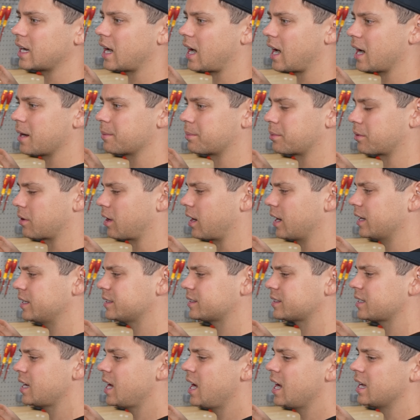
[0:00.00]
high
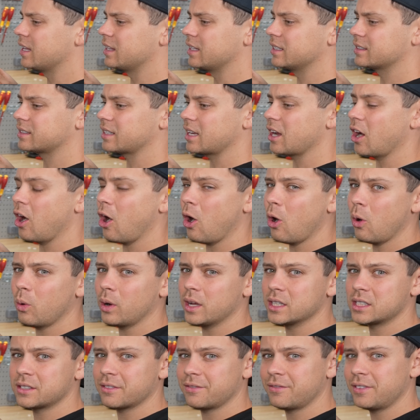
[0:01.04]
price and they say, oh,
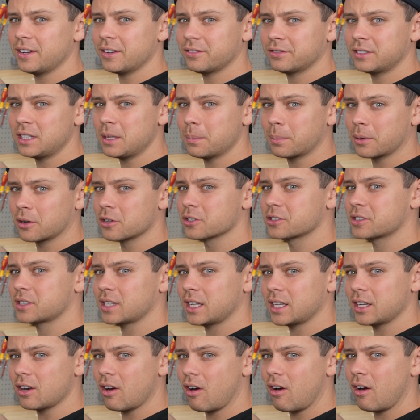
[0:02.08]
it's
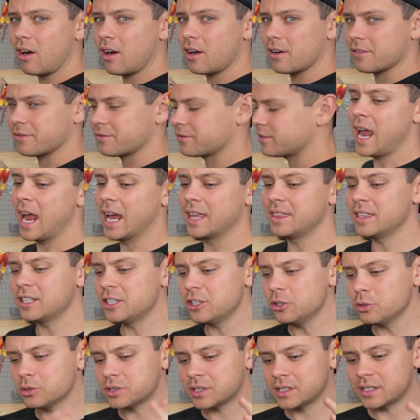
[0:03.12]
50% off. And the
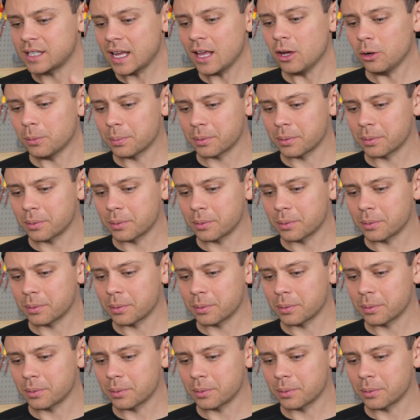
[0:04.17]
new sale